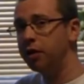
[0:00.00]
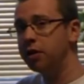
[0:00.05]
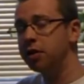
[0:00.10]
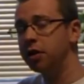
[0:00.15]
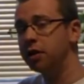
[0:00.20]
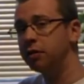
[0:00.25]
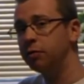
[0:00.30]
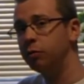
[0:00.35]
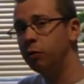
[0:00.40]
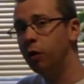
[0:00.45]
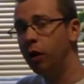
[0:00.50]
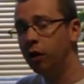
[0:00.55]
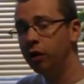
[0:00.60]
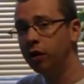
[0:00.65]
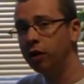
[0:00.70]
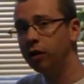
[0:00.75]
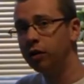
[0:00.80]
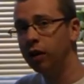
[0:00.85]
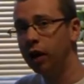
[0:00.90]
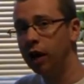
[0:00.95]
to
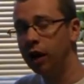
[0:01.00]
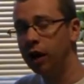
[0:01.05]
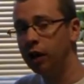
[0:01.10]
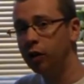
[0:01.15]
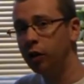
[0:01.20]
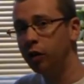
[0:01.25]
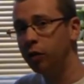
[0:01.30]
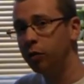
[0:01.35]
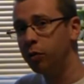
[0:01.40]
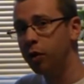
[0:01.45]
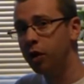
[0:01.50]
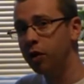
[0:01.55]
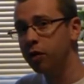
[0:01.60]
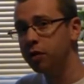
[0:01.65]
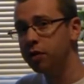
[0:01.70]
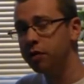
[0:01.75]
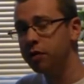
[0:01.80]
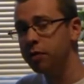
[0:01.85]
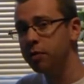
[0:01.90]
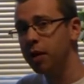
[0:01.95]
walk along the walls
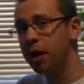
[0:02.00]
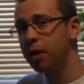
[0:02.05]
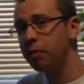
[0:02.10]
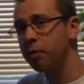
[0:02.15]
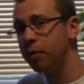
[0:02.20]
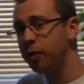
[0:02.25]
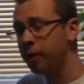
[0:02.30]
of the map.